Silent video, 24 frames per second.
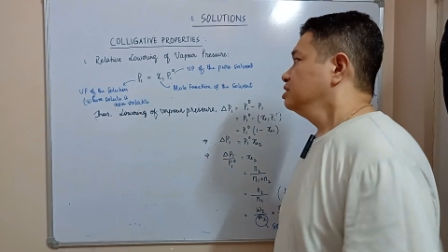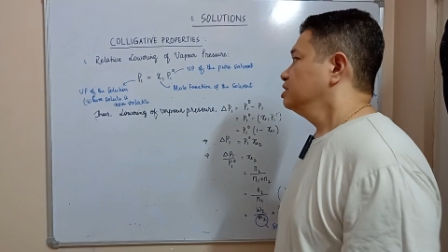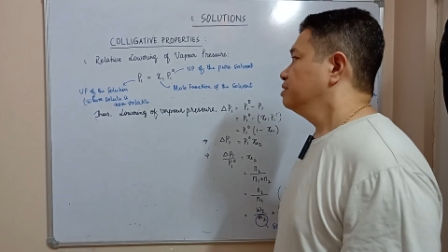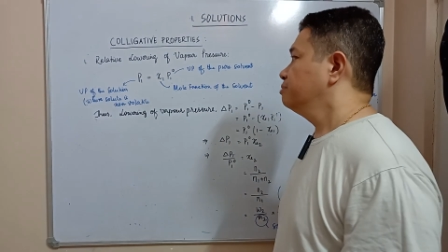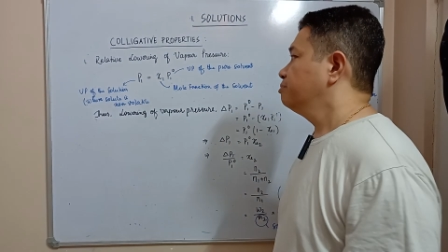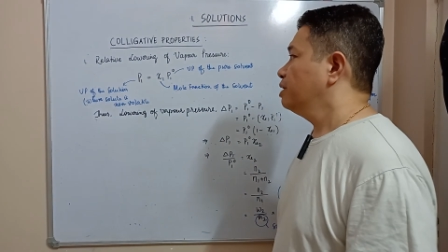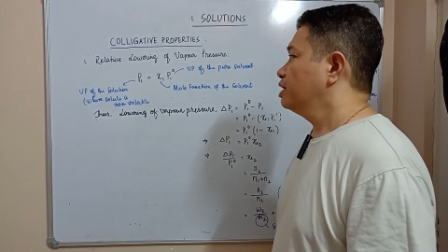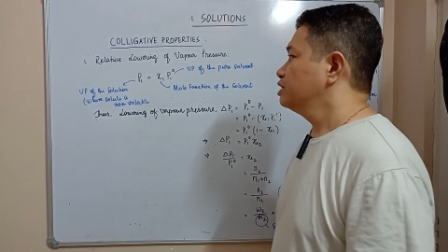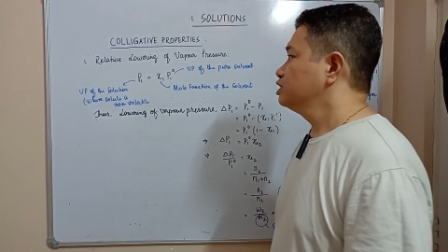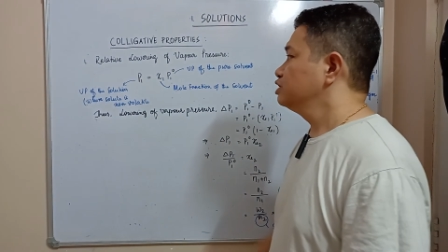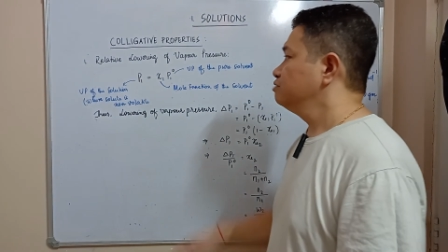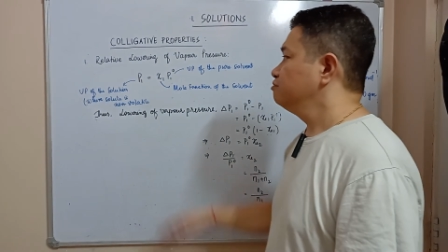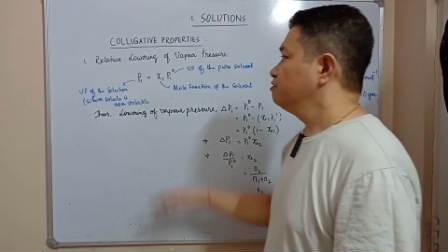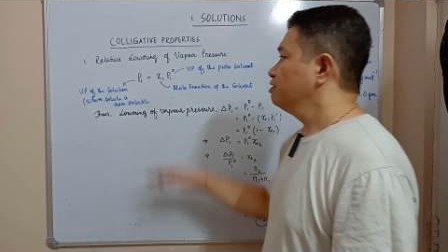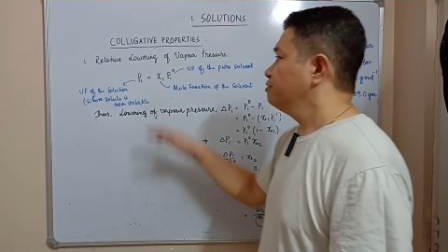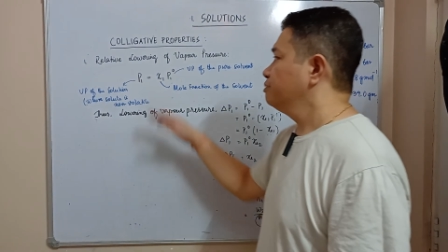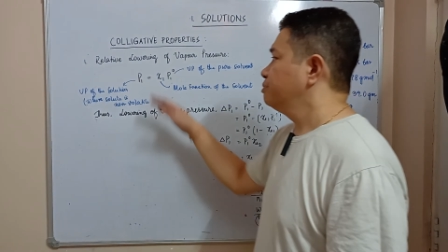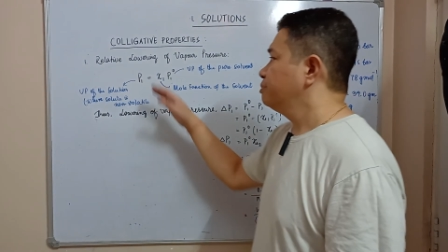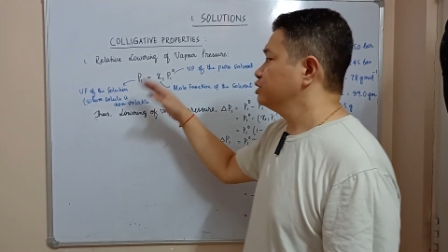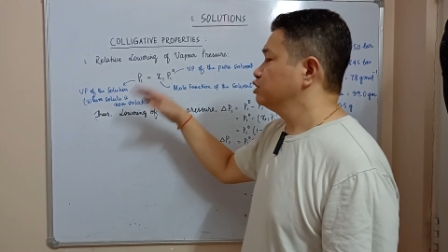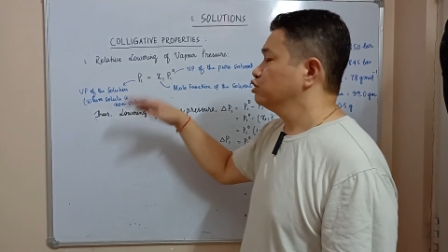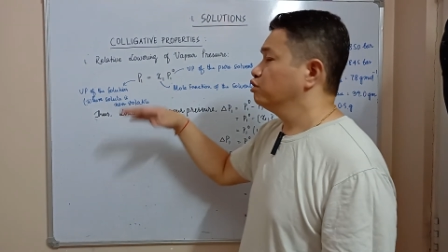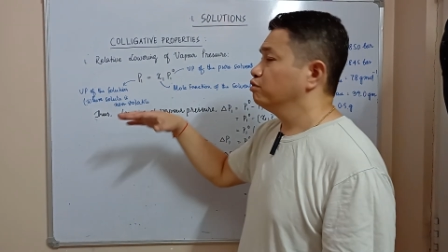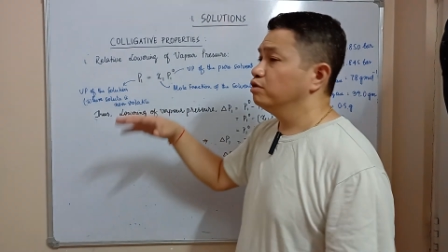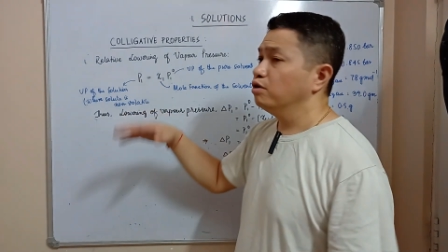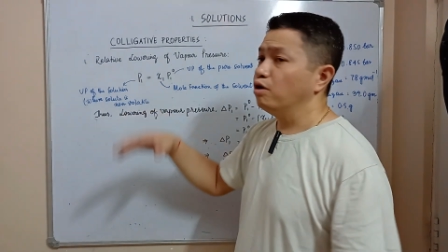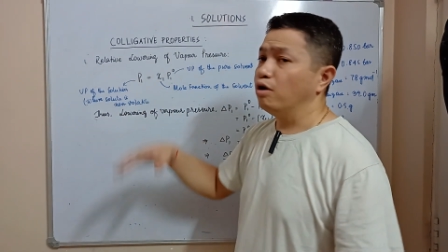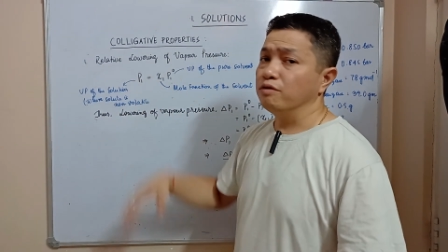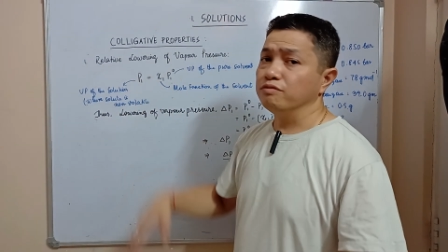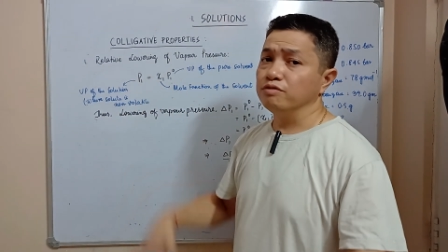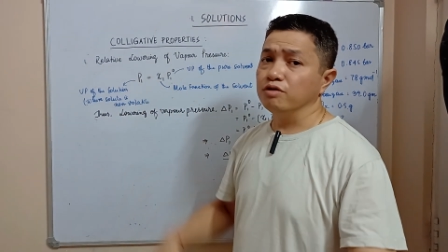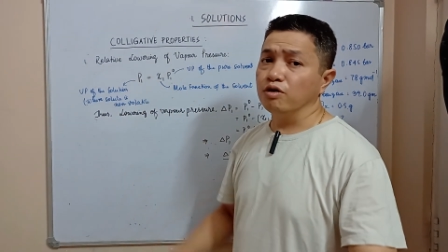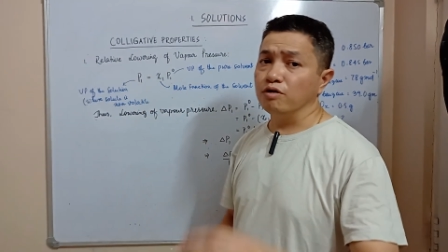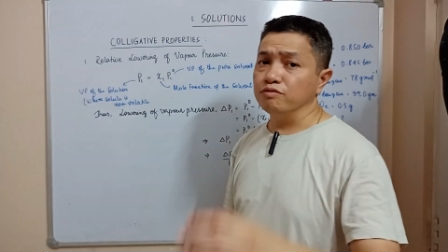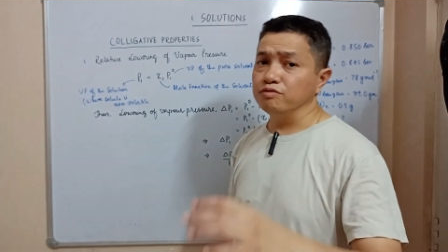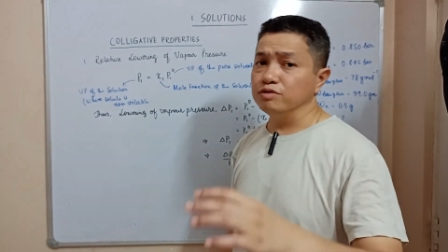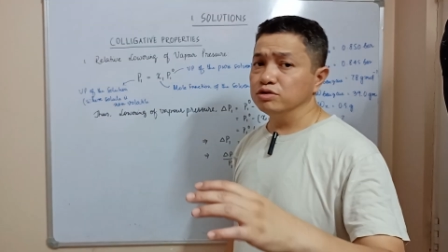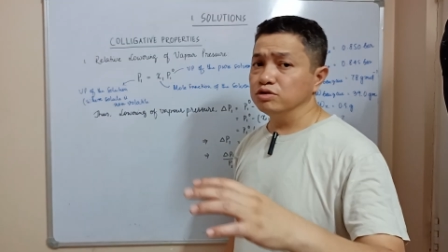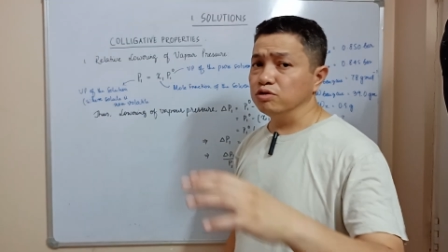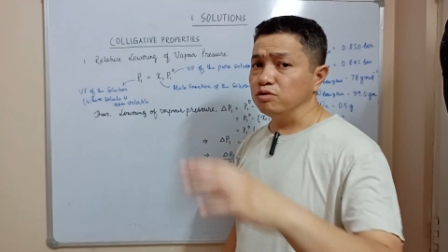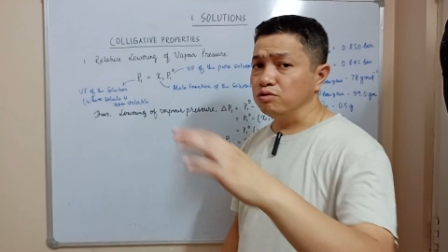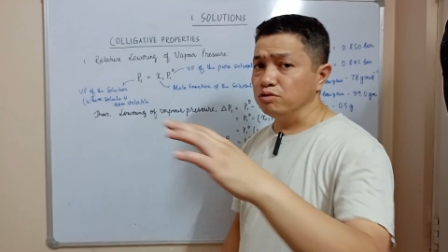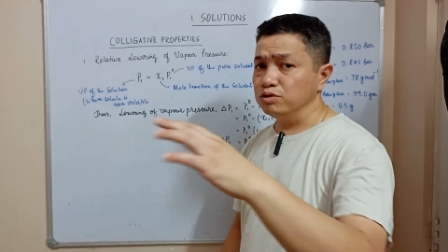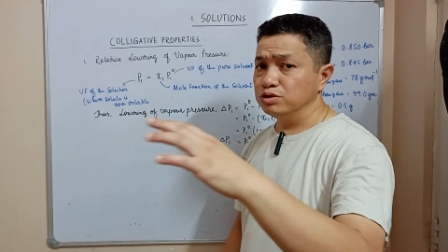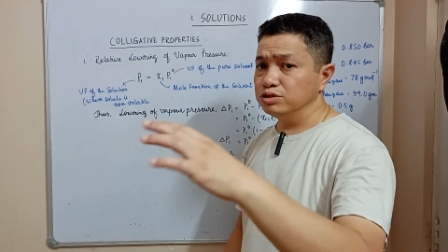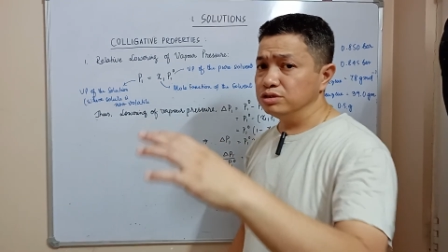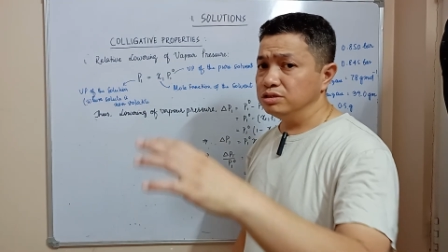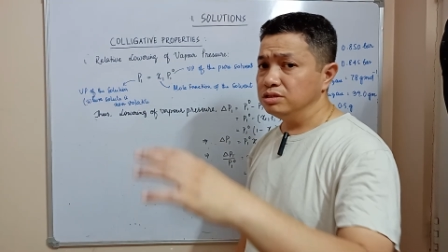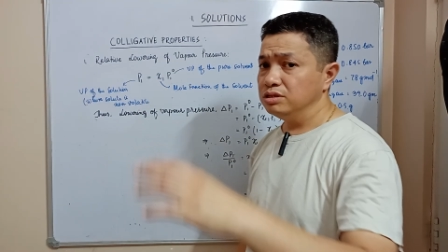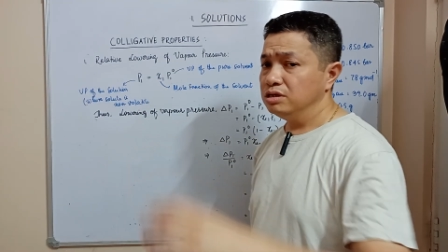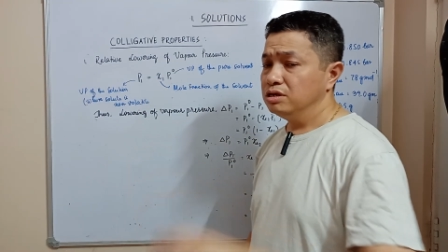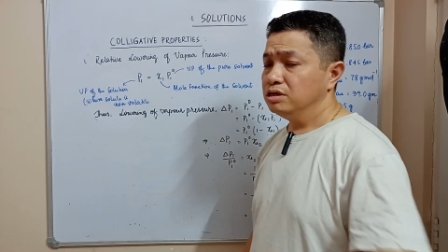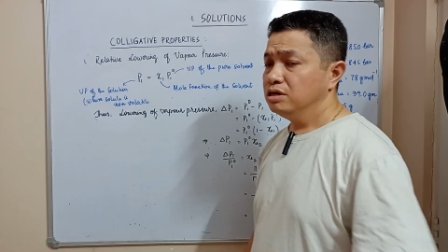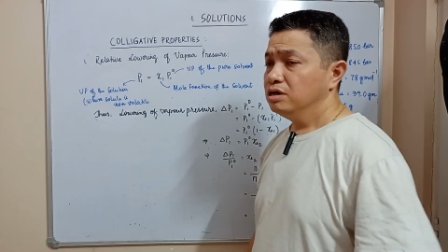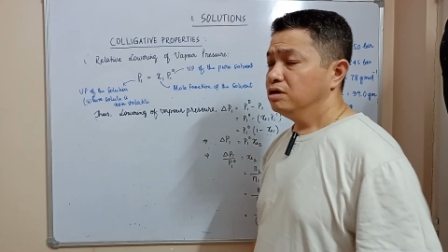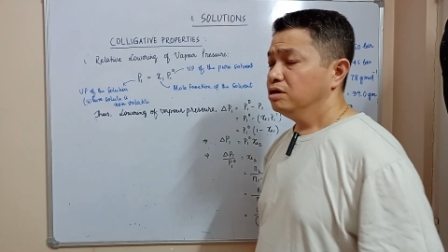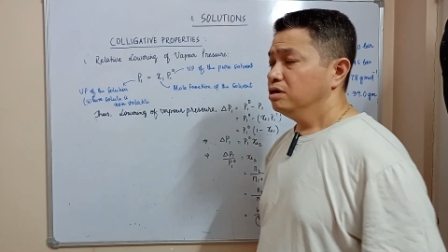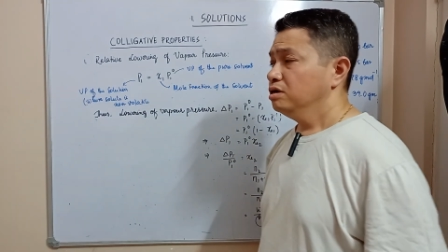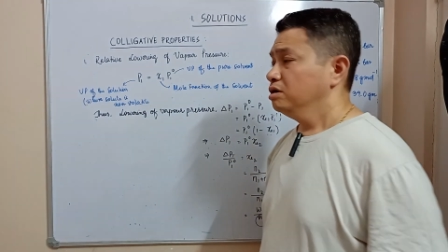The partial vapor pressure of the solution